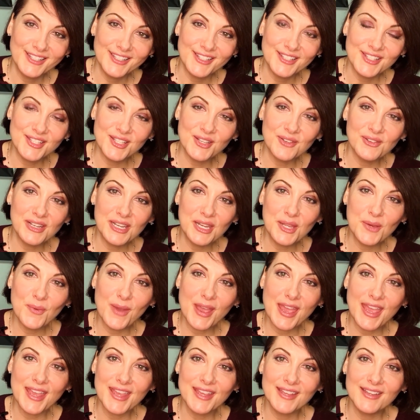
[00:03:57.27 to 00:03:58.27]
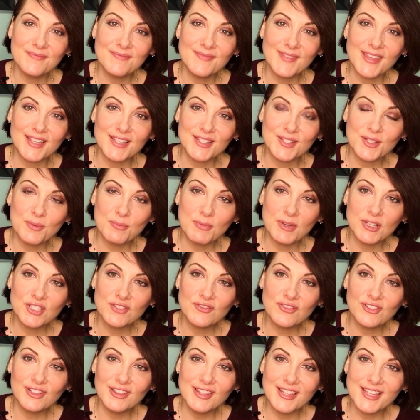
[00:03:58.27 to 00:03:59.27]
So anyway, thanks so much
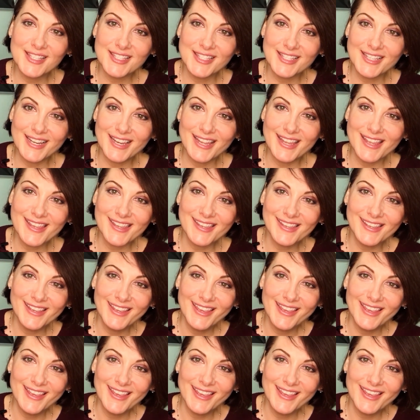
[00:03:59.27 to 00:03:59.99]
for listening.